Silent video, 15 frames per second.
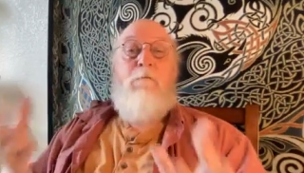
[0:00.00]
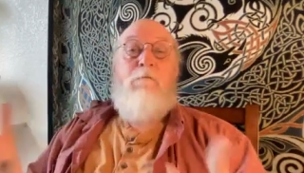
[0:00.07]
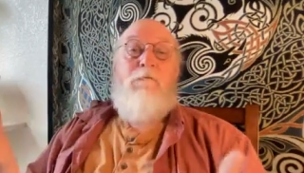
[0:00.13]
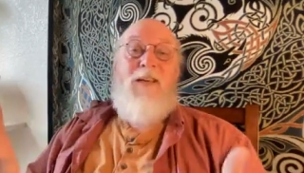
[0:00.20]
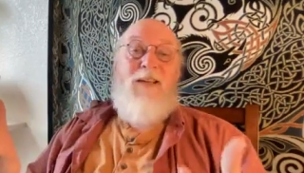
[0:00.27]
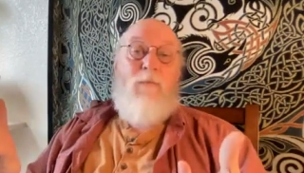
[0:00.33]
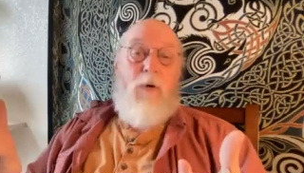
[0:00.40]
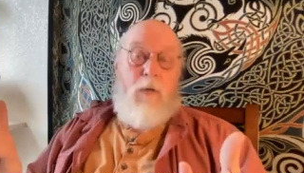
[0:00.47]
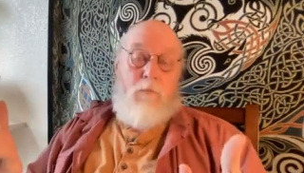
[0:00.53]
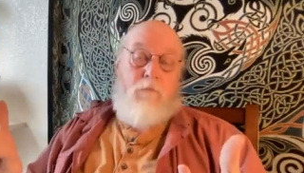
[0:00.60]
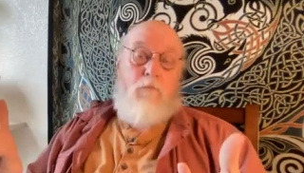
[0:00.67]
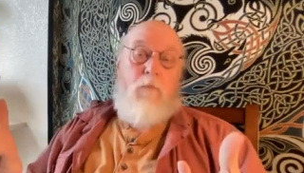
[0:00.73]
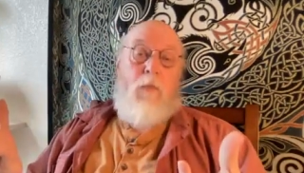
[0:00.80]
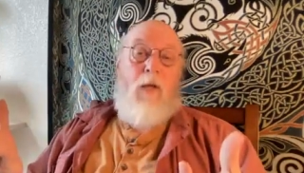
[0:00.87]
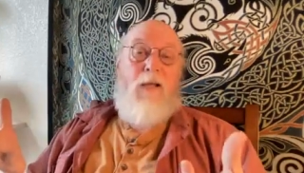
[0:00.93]
FEMA
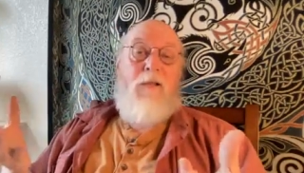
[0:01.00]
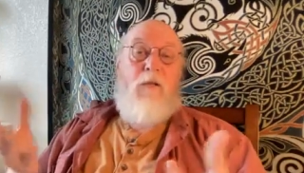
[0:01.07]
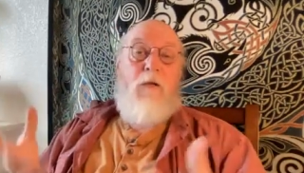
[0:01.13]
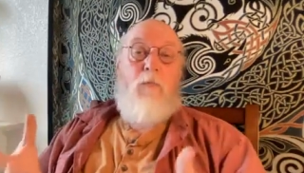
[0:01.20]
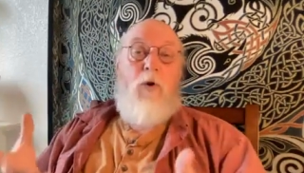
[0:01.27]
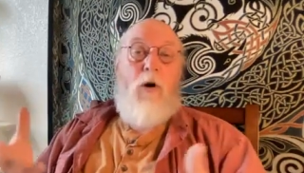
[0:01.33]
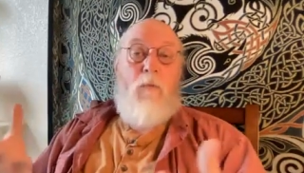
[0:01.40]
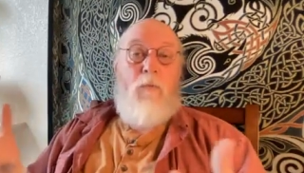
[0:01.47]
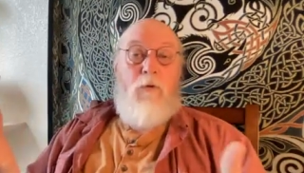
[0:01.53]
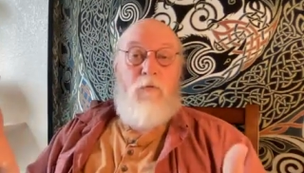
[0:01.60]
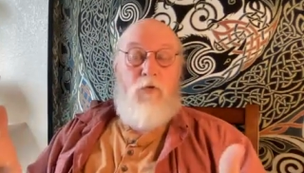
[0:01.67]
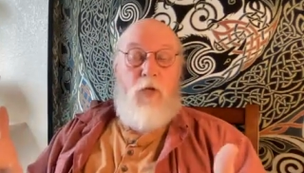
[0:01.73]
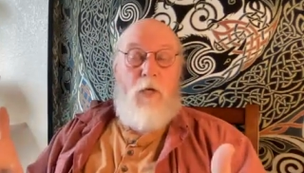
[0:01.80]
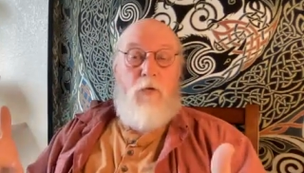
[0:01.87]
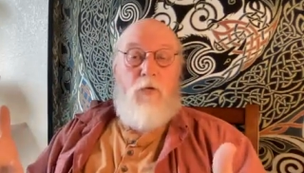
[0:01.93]
and the Department of
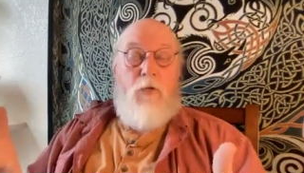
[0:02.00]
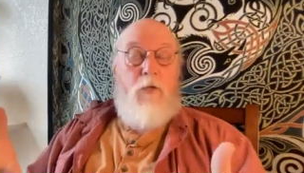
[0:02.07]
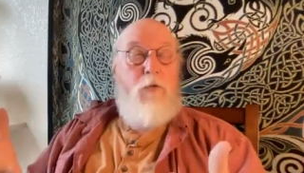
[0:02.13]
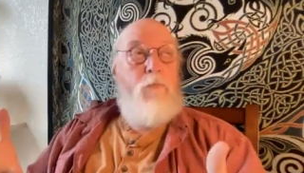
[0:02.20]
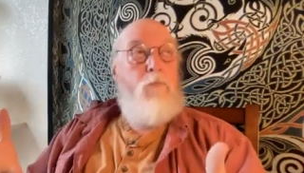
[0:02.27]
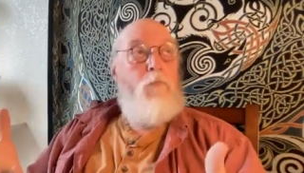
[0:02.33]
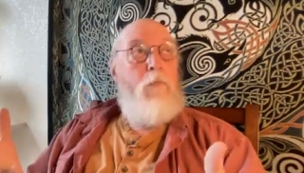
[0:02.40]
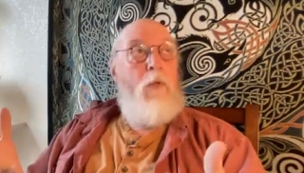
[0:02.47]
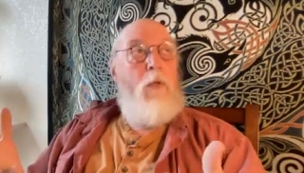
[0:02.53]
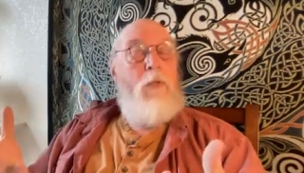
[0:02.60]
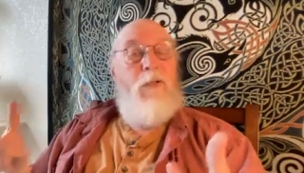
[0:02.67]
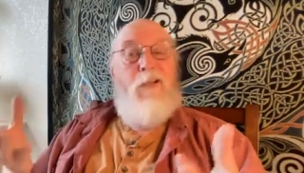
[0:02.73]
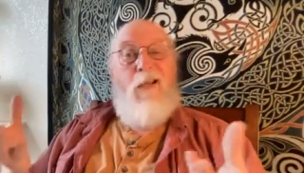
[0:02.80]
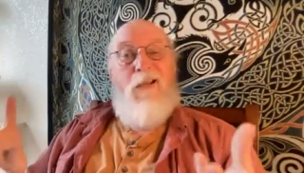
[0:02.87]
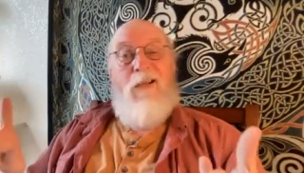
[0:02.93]
Justice
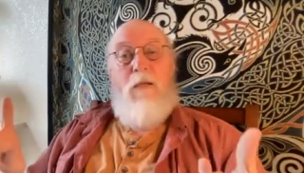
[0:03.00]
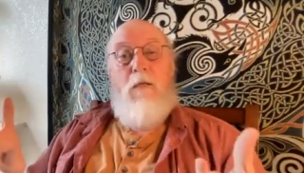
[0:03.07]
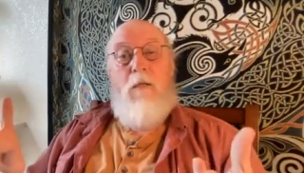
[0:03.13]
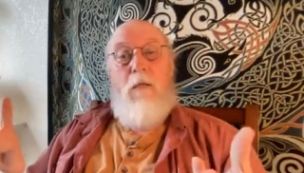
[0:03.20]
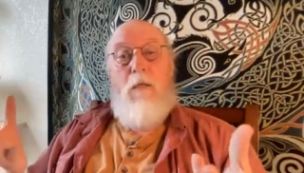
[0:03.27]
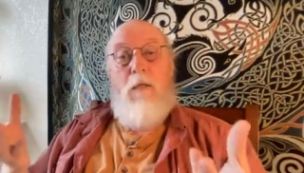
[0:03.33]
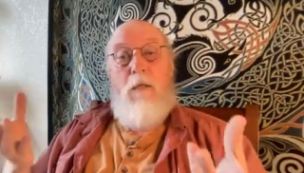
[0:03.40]
needed